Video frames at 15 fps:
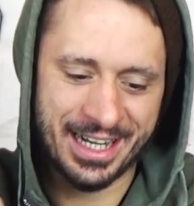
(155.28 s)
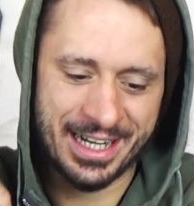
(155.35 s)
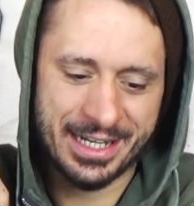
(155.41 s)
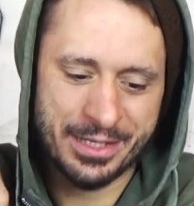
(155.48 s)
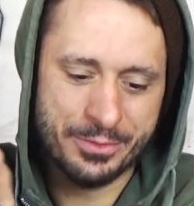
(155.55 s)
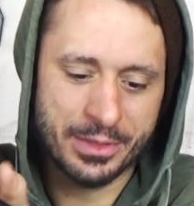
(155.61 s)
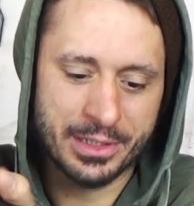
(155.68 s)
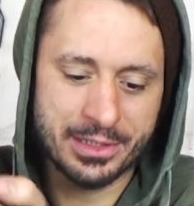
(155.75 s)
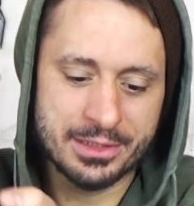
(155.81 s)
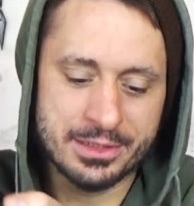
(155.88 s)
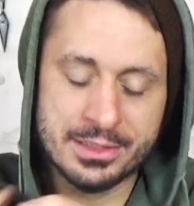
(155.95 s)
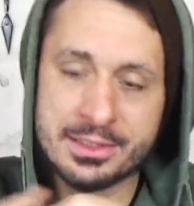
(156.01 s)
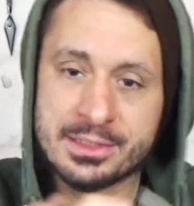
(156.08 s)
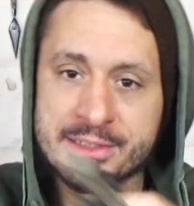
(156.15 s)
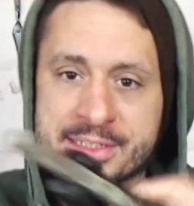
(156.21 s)
I
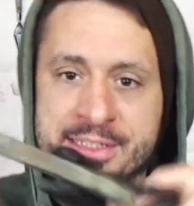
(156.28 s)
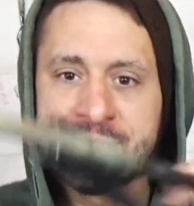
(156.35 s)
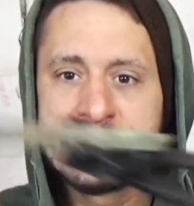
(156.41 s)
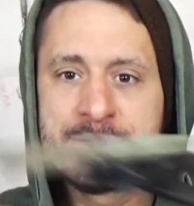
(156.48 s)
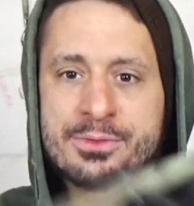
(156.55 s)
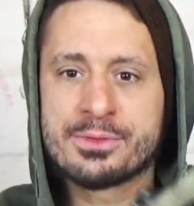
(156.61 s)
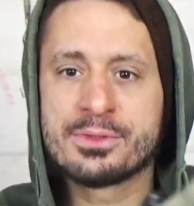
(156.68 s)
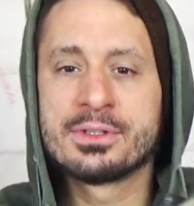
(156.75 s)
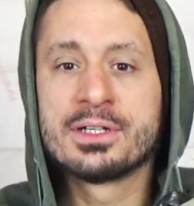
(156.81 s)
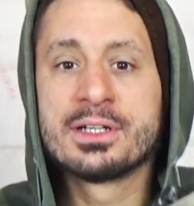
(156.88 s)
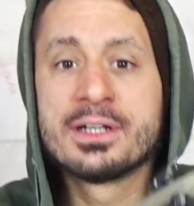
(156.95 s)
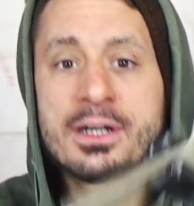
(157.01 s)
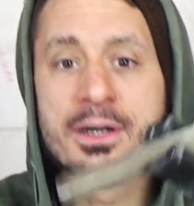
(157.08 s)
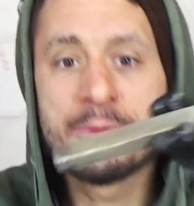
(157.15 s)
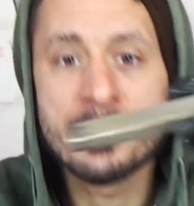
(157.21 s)
will see
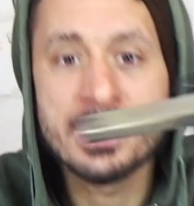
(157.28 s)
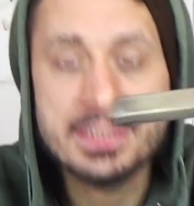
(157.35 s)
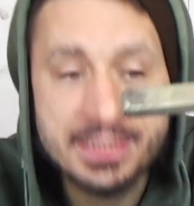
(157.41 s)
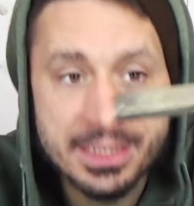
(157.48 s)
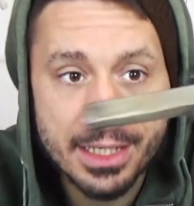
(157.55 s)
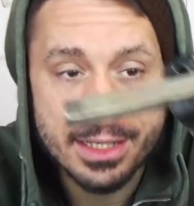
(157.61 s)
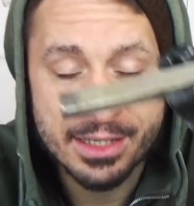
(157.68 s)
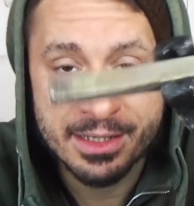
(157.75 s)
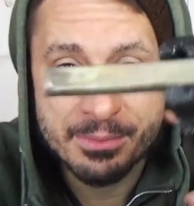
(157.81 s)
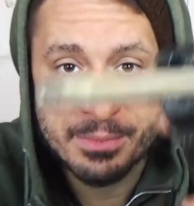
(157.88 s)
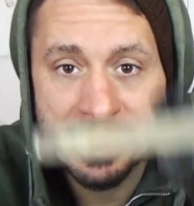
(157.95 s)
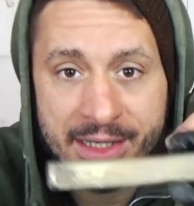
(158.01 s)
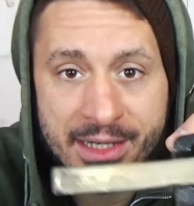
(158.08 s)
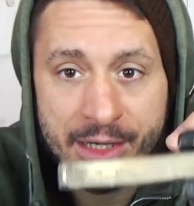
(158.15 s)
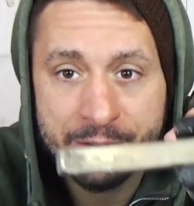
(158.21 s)
what can I
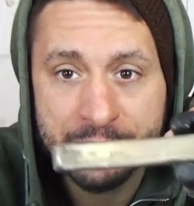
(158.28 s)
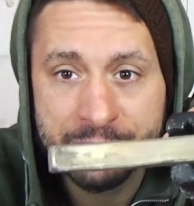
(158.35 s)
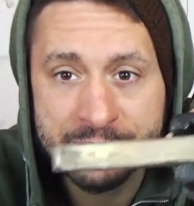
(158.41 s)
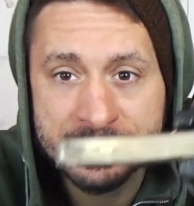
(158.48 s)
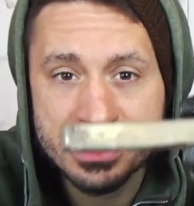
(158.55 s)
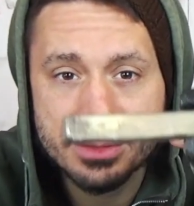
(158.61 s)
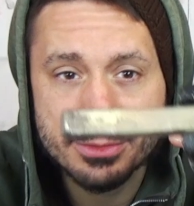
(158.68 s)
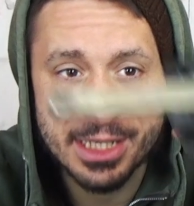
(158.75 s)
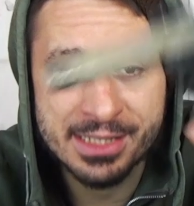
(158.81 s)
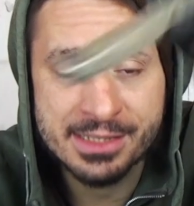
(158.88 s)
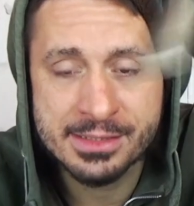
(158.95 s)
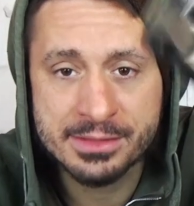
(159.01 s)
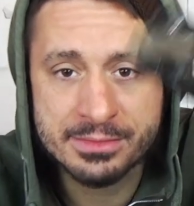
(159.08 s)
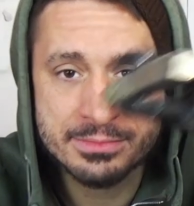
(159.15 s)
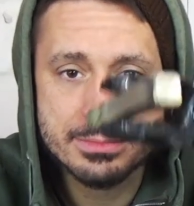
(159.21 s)
make out of the
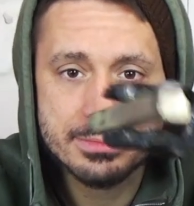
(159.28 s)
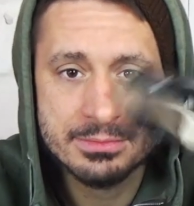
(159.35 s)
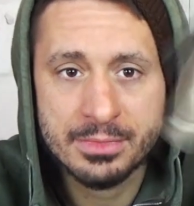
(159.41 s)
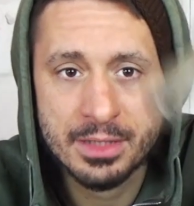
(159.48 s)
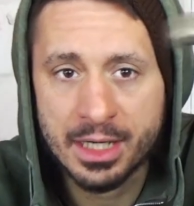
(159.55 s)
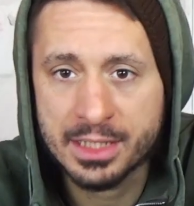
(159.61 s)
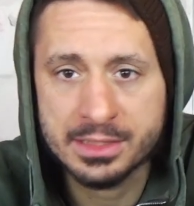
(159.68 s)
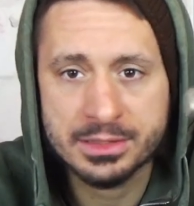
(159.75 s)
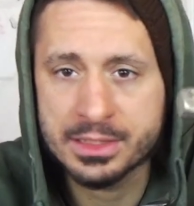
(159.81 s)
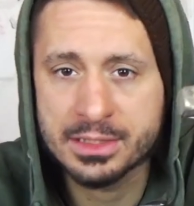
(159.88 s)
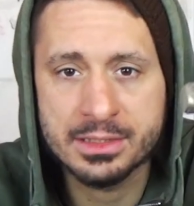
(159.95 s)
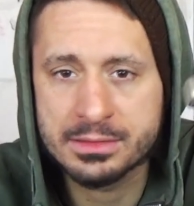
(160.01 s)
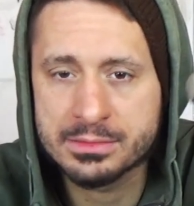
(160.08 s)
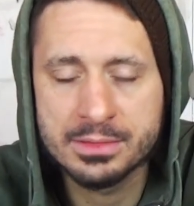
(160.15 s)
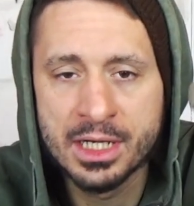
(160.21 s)
rest. I
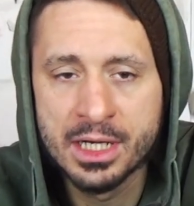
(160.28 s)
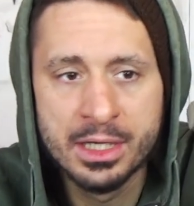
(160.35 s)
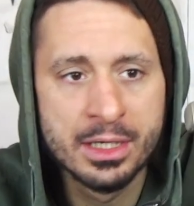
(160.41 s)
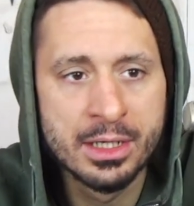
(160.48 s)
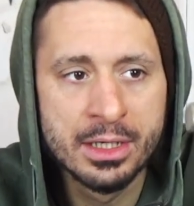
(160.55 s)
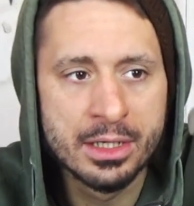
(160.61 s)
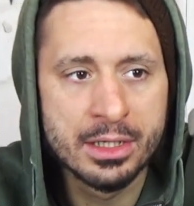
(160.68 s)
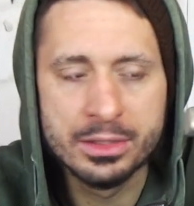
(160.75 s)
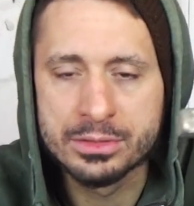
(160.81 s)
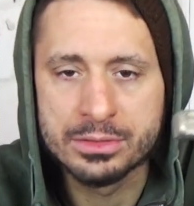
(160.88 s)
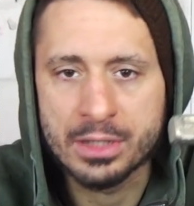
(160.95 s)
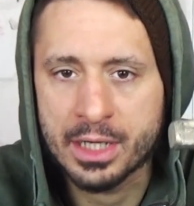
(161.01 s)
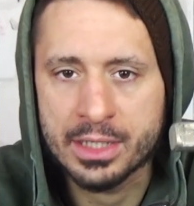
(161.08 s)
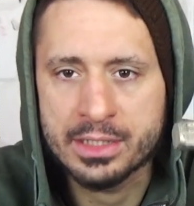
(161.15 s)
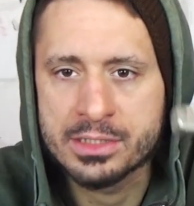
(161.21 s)
think
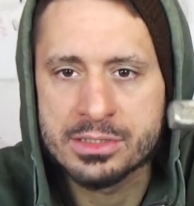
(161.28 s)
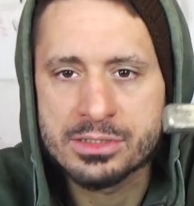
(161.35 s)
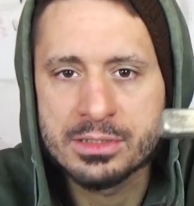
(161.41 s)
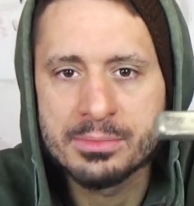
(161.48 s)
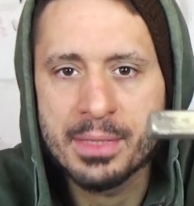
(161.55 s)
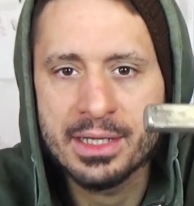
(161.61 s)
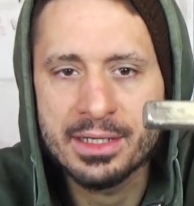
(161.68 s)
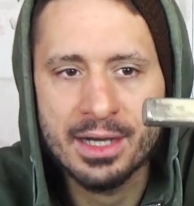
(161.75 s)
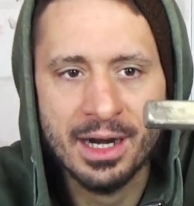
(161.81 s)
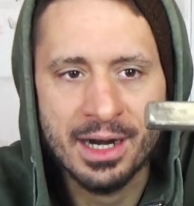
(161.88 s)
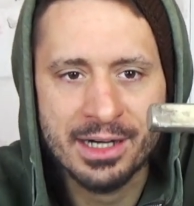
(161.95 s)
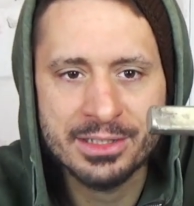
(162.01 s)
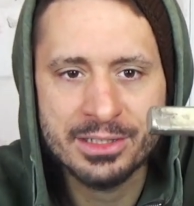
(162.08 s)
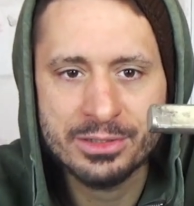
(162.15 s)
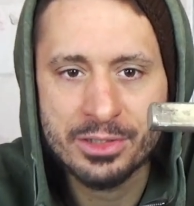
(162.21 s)
uh, I can still make a
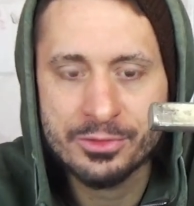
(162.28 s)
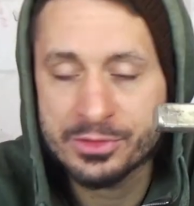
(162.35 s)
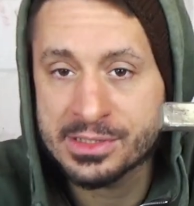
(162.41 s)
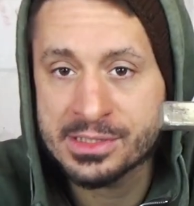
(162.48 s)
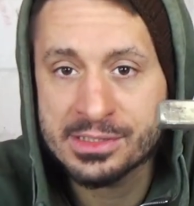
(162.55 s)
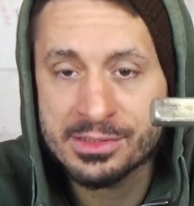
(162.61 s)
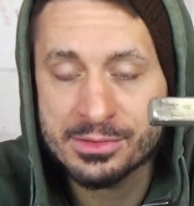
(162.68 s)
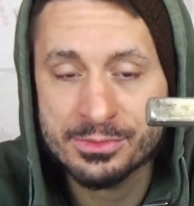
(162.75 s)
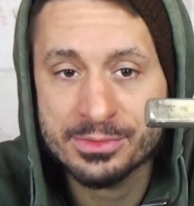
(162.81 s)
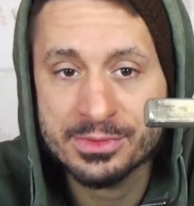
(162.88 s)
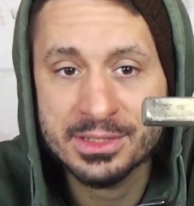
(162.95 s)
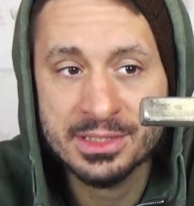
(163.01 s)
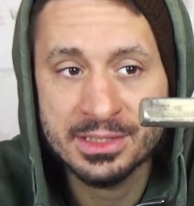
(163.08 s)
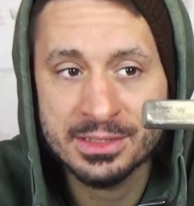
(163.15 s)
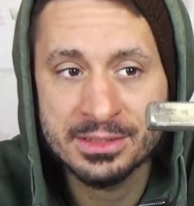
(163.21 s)
heart out of this,
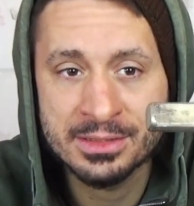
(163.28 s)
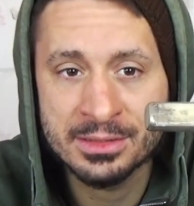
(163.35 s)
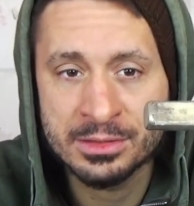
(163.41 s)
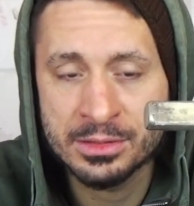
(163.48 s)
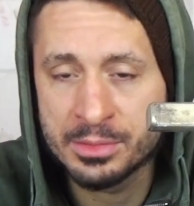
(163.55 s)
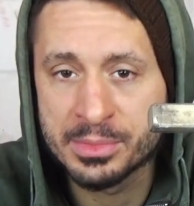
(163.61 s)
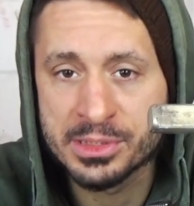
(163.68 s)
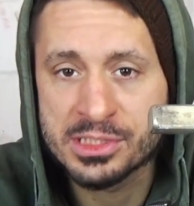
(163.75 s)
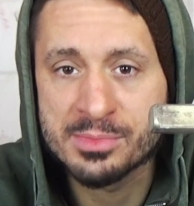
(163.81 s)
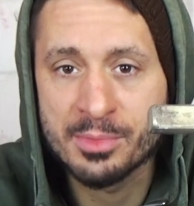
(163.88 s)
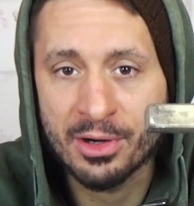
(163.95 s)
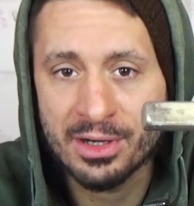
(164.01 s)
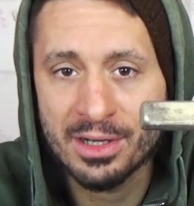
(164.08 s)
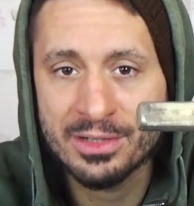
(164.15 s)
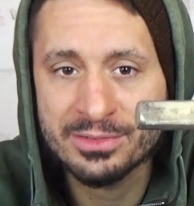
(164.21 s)
uh, a bit
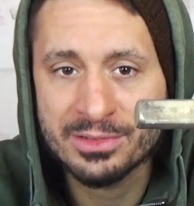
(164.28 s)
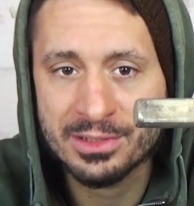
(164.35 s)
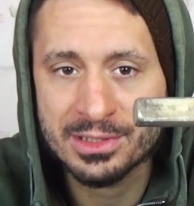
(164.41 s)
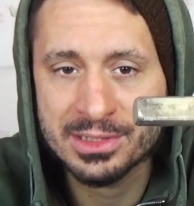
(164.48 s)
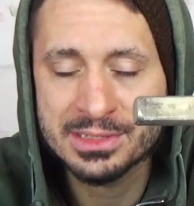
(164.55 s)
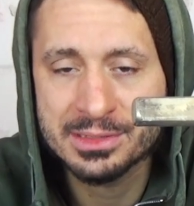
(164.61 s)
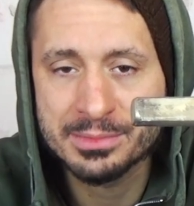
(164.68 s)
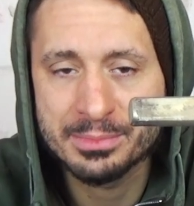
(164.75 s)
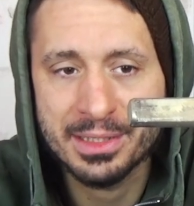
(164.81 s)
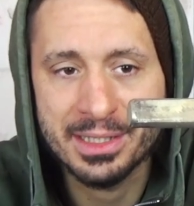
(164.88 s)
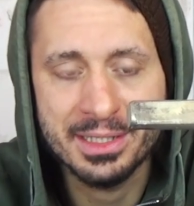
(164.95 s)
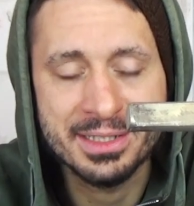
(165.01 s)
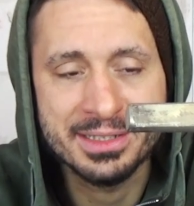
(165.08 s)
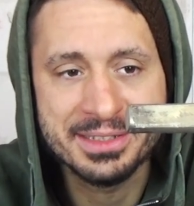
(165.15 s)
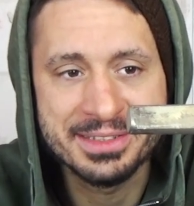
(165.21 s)
smaller of course,
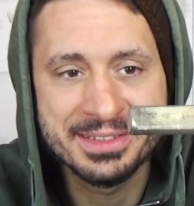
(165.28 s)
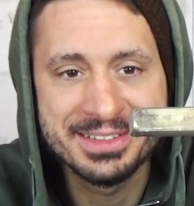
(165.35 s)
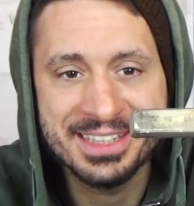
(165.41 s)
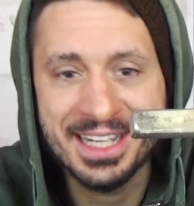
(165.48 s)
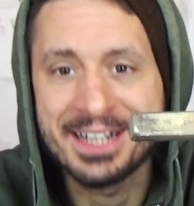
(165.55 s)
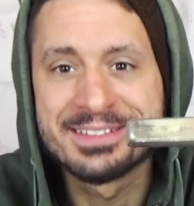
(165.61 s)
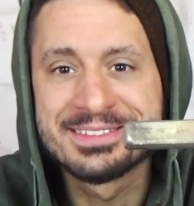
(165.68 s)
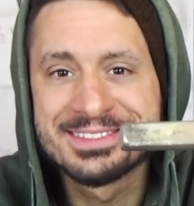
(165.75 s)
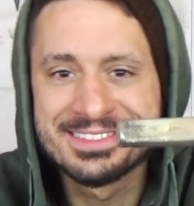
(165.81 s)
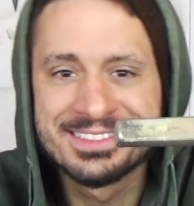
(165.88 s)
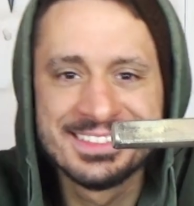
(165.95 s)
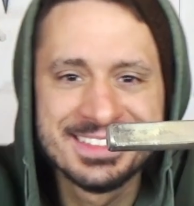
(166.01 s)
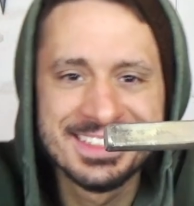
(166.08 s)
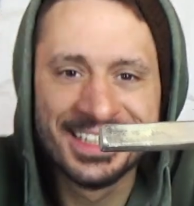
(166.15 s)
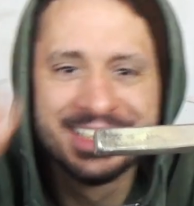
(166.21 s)
but yeah,
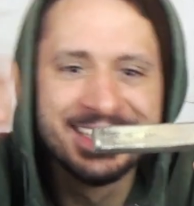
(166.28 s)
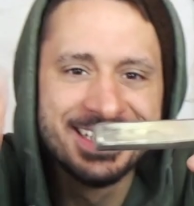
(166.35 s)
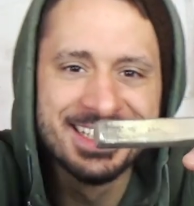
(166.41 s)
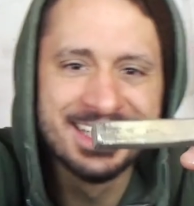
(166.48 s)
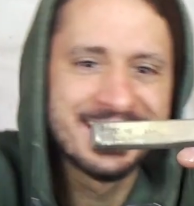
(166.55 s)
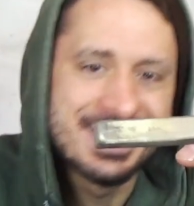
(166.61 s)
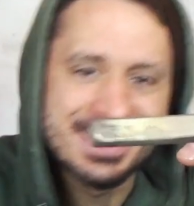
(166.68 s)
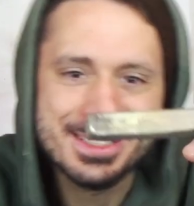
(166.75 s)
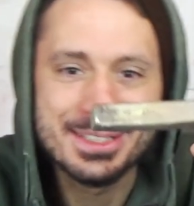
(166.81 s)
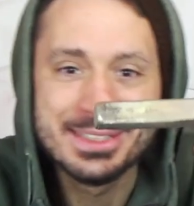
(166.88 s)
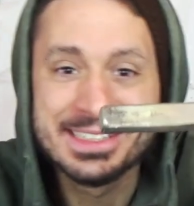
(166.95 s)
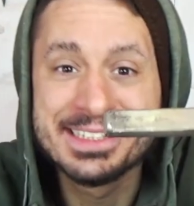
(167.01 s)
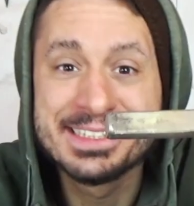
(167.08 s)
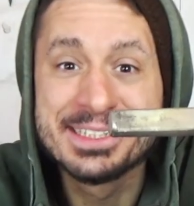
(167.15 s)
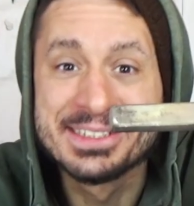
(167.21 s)
let's
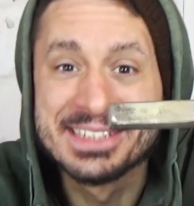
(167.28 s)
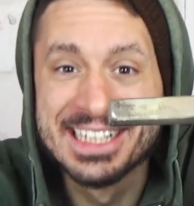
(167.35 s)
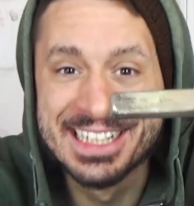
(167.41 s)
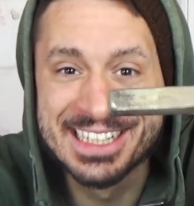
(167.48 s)
continue.